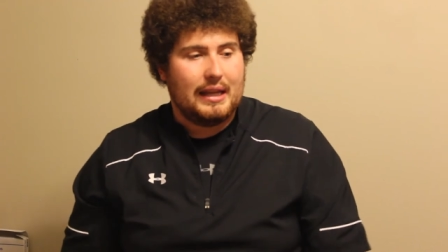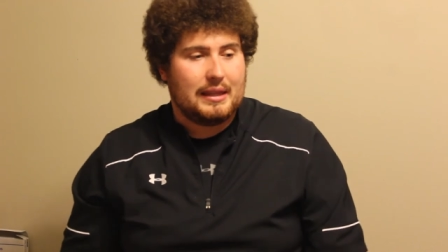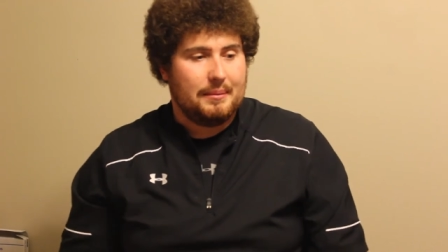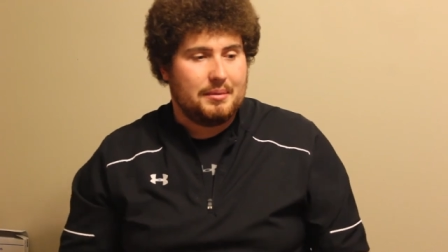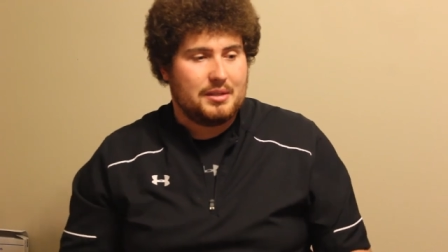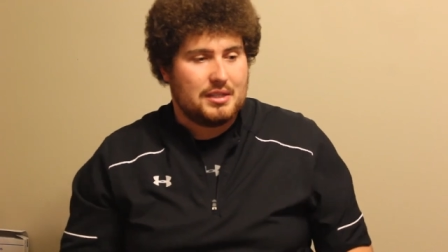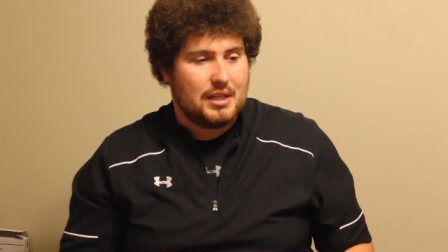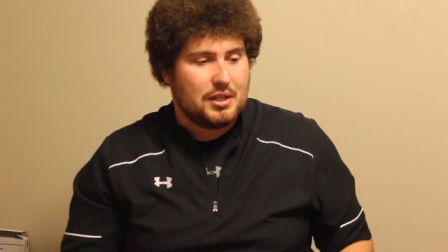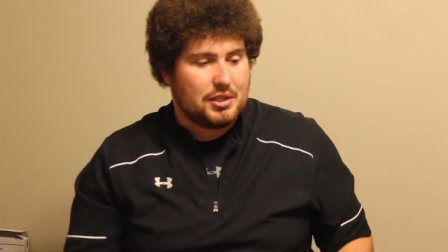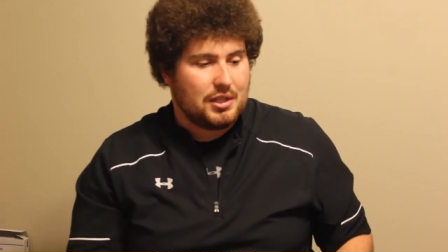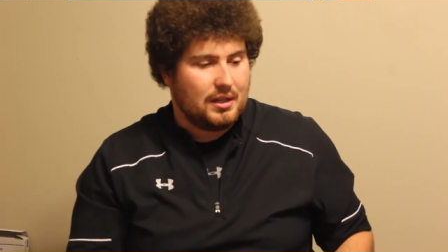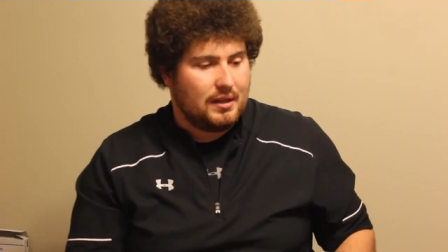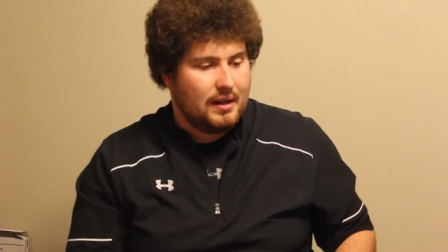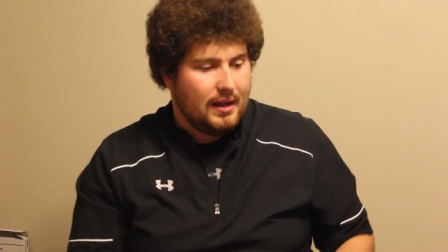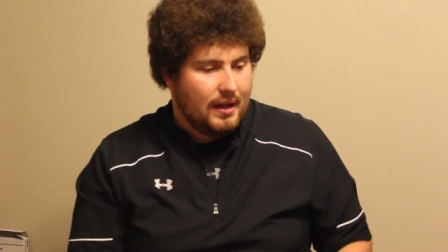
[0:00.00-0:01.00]
at the
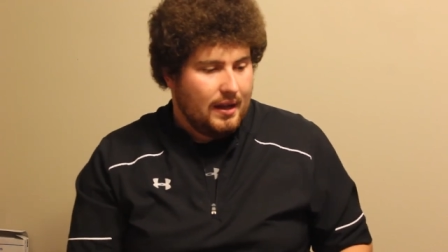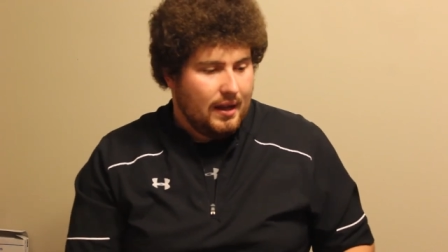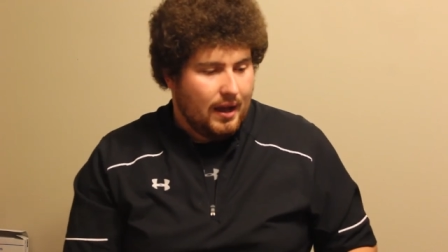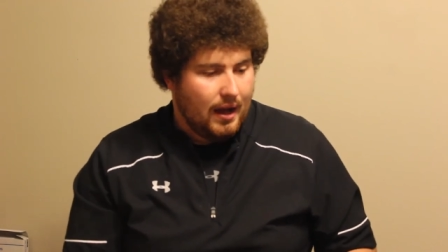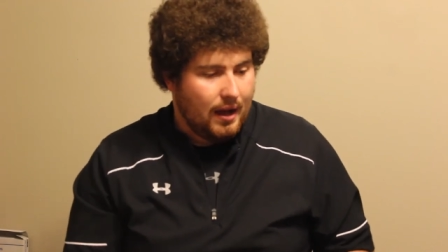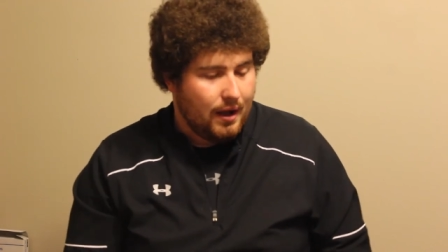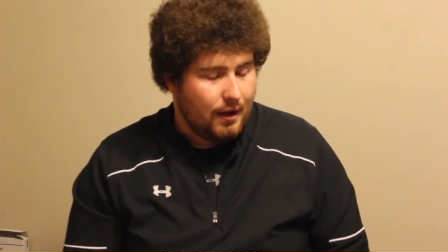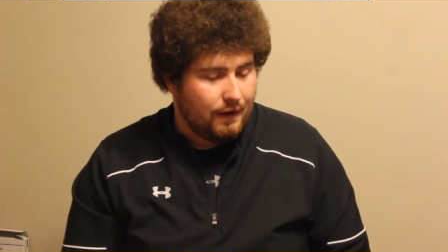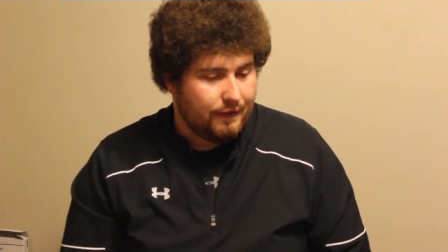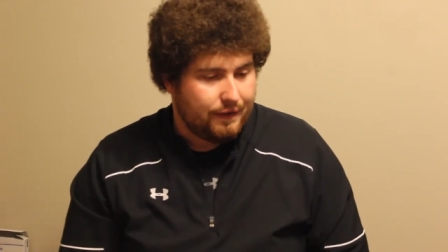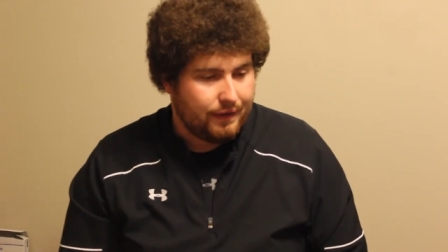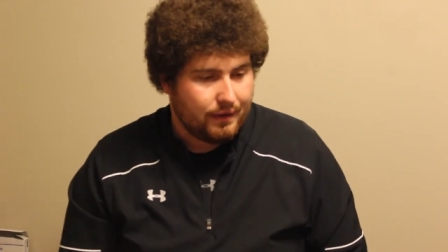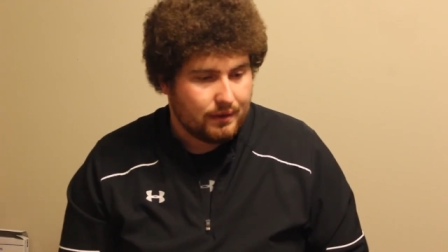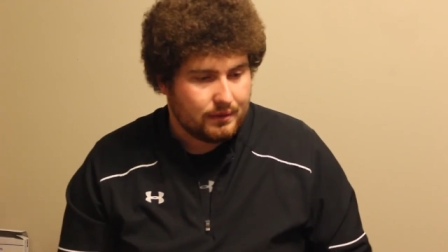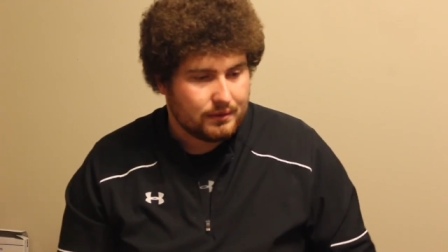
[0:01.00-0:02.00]
position
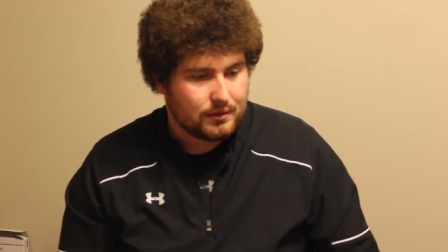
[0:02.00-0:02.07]
of